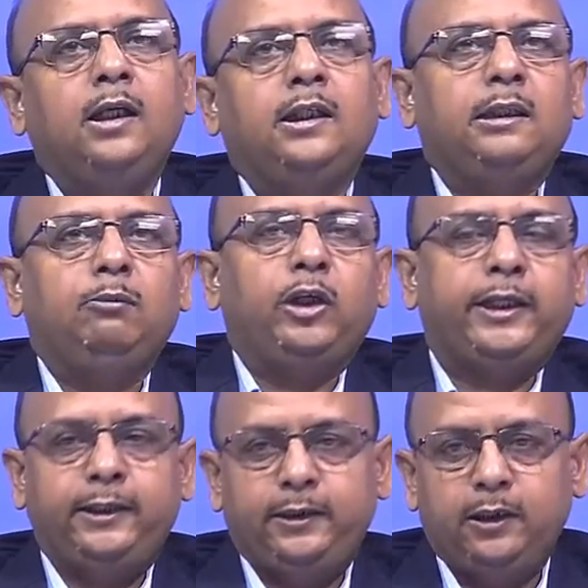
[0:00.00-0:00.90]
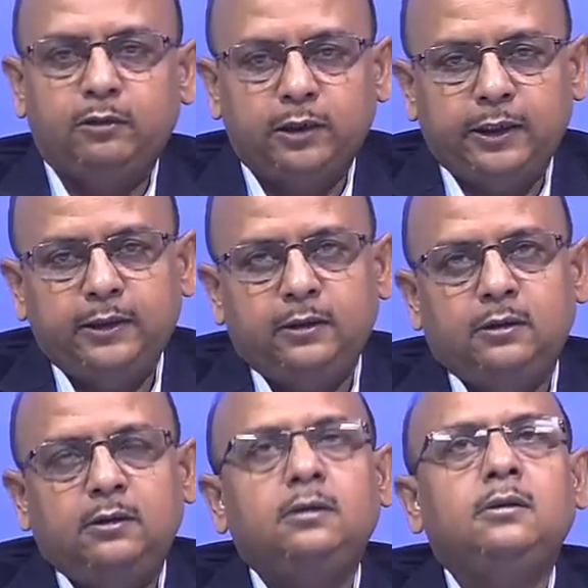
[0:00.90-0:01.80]
communicate it down the line
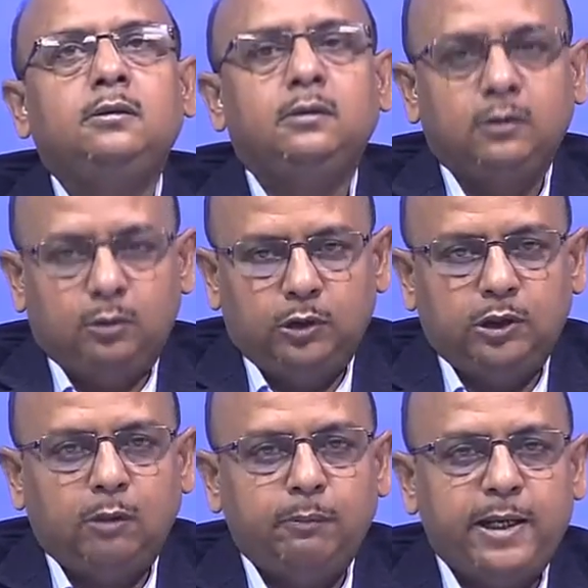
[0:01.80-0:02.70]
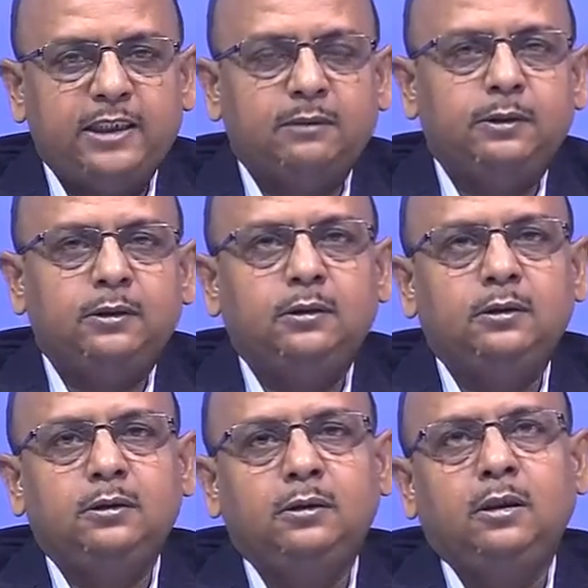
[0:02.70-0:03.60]
to the top management,
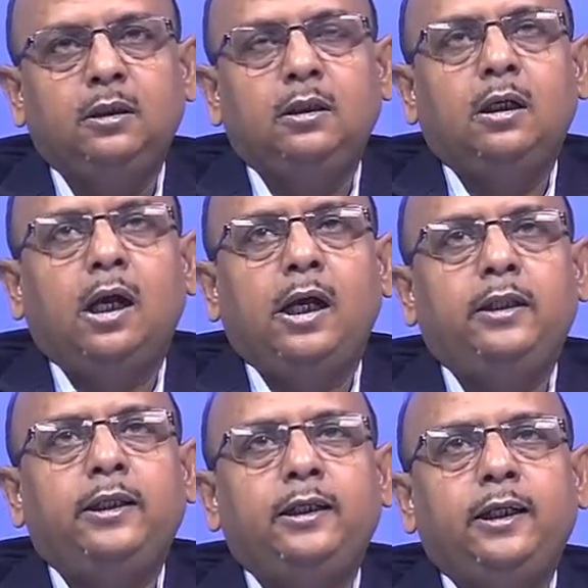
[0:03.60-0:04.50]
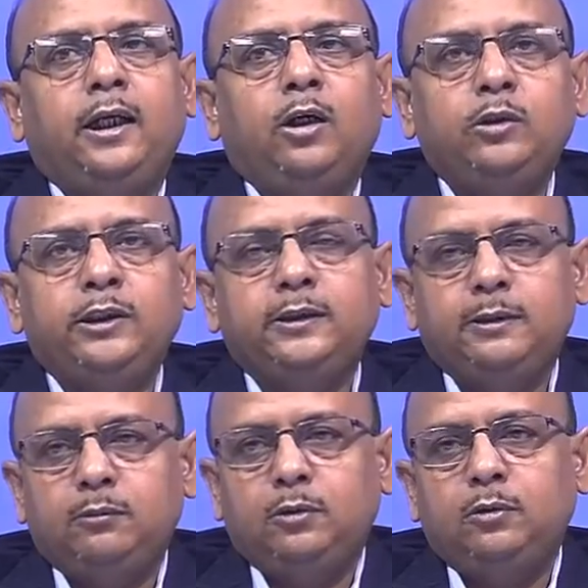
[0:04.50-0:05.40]
and then allow
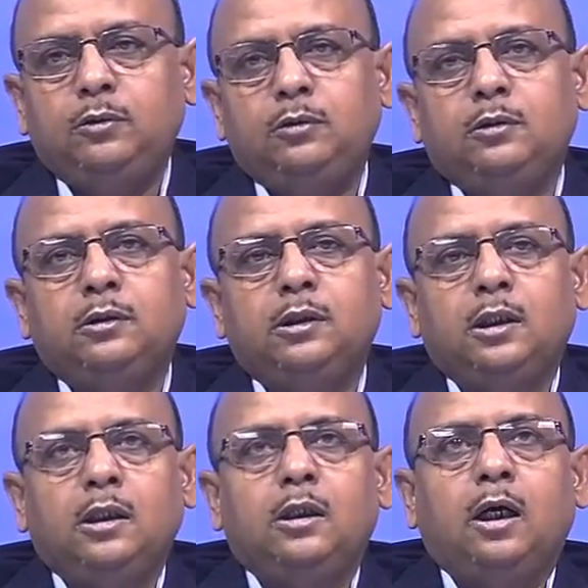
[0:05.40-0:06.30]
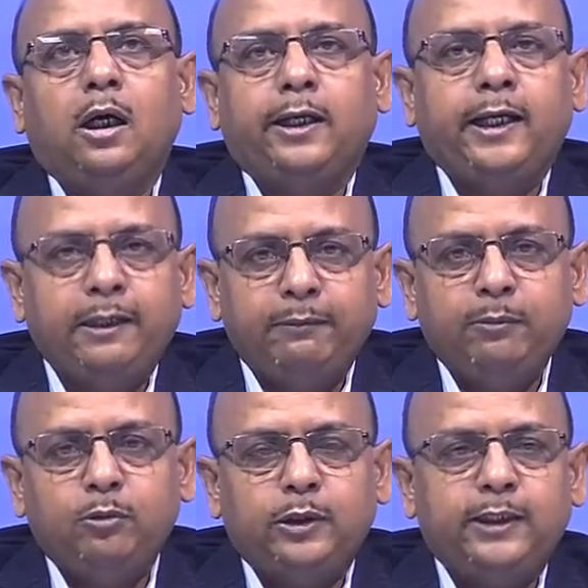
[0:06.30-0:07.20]
them to or help them
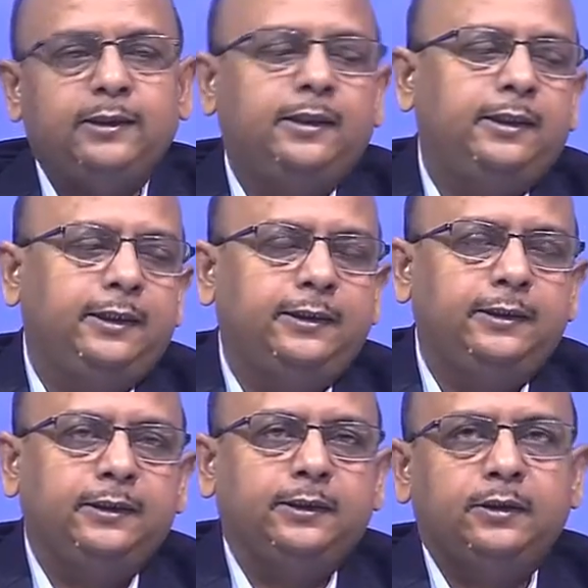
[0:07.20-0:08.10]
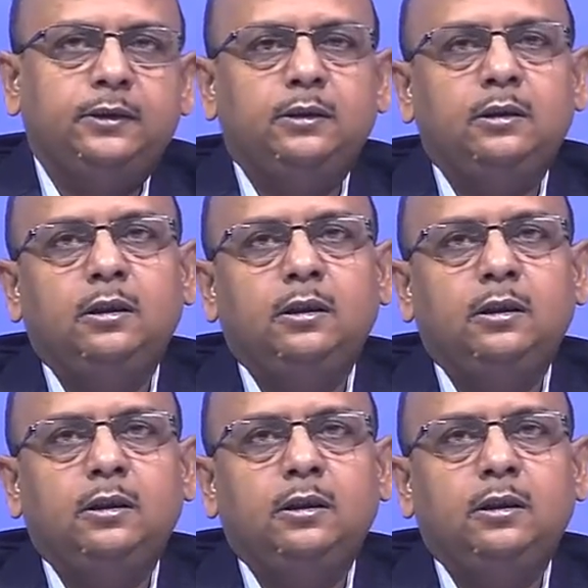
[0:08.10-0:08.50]
to take certain decisions,